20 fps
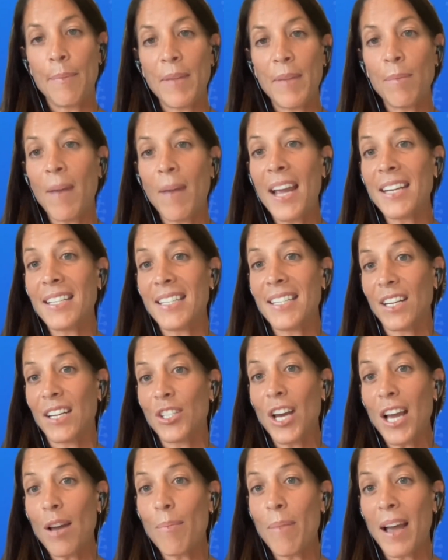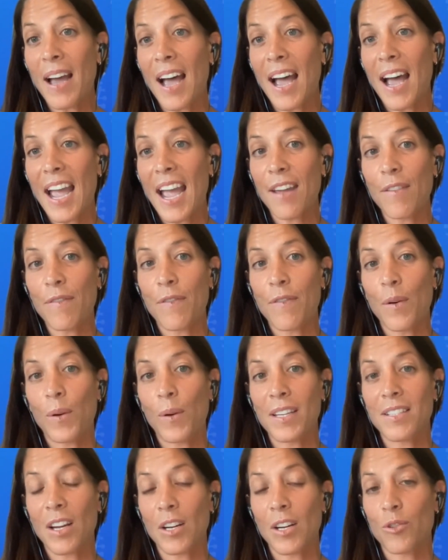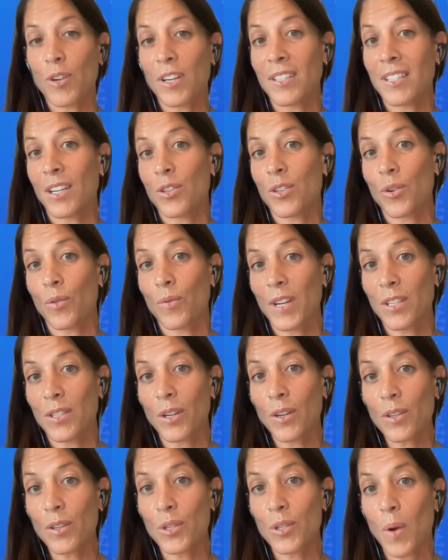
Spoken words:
In my day job, I focus on translational research.